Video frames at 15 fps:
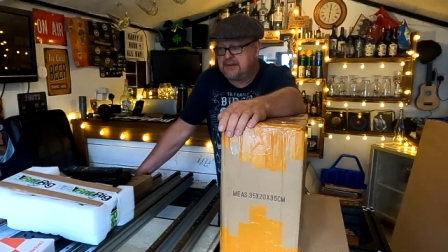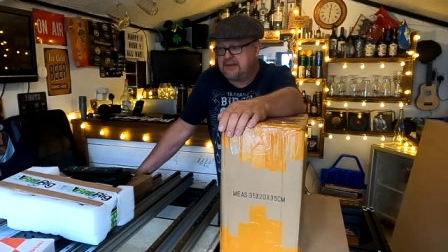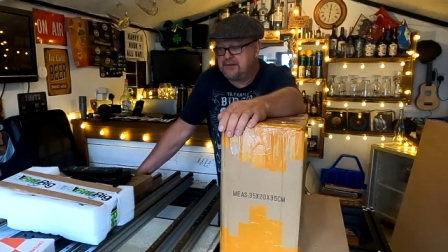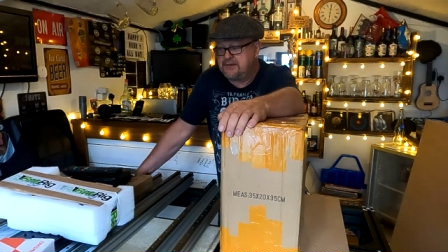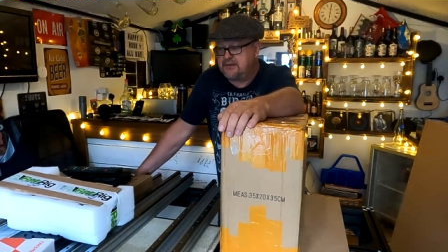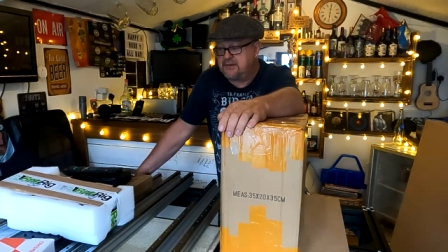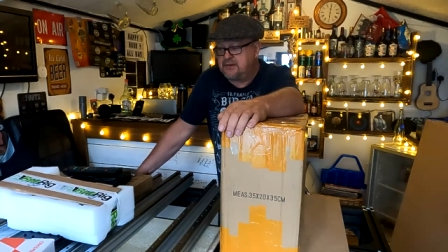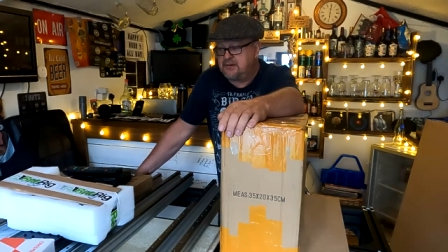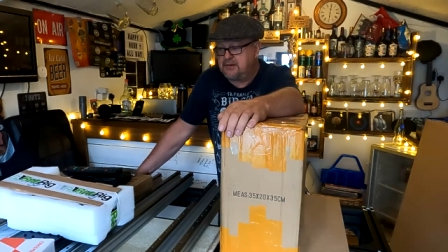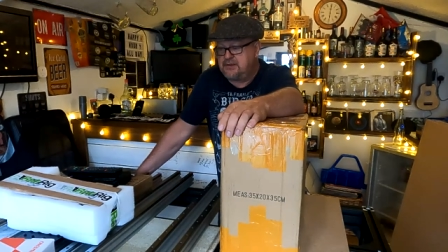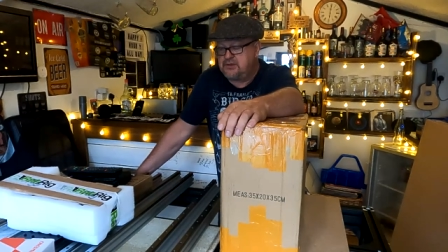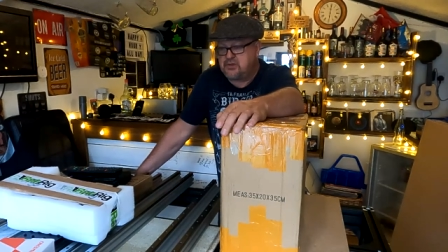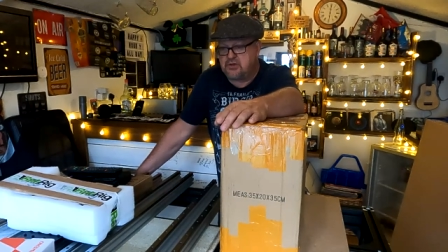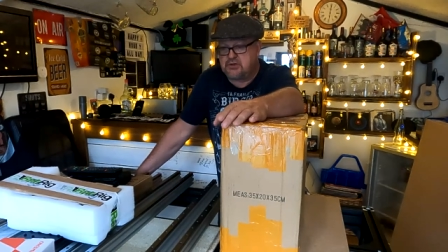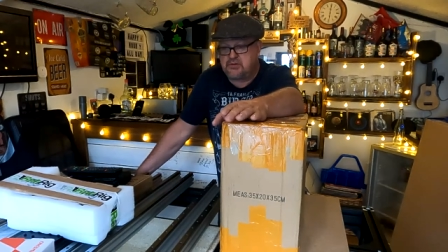and uh,
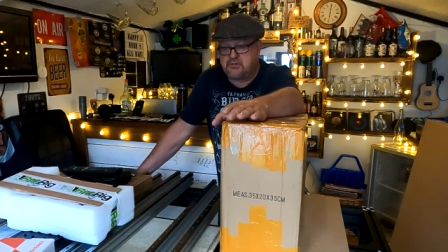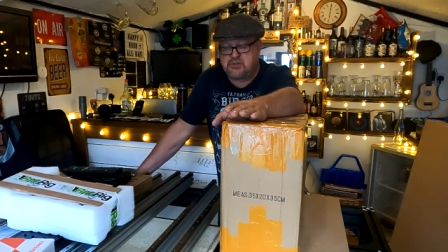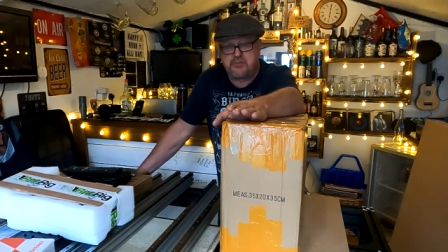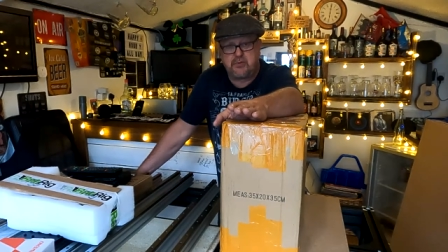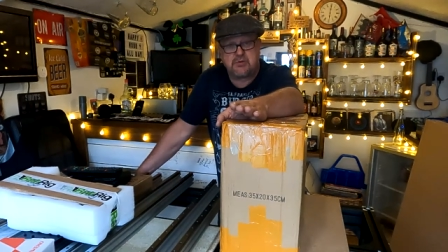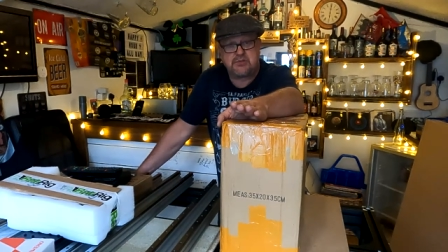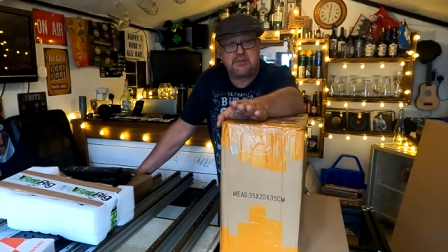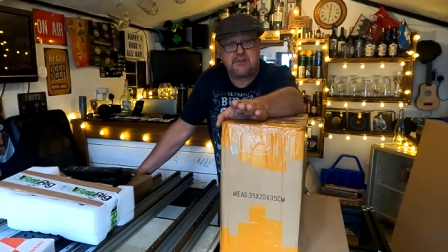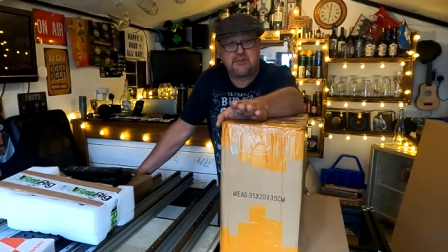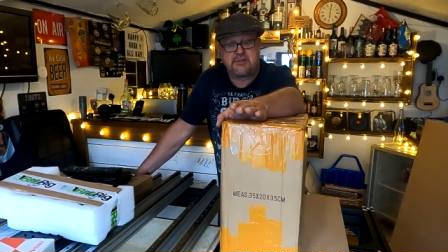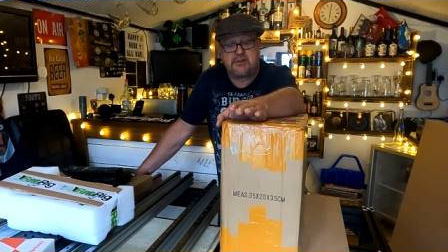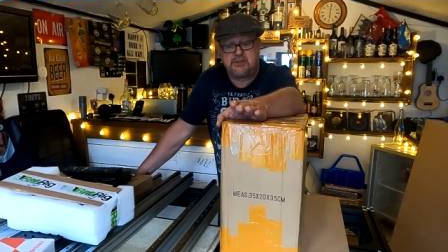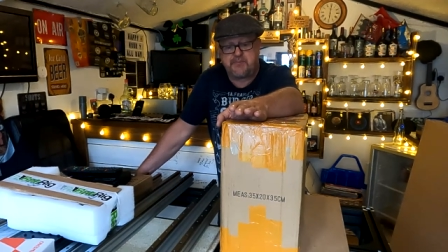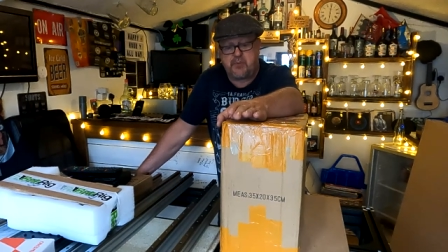he's got a little small sense and he's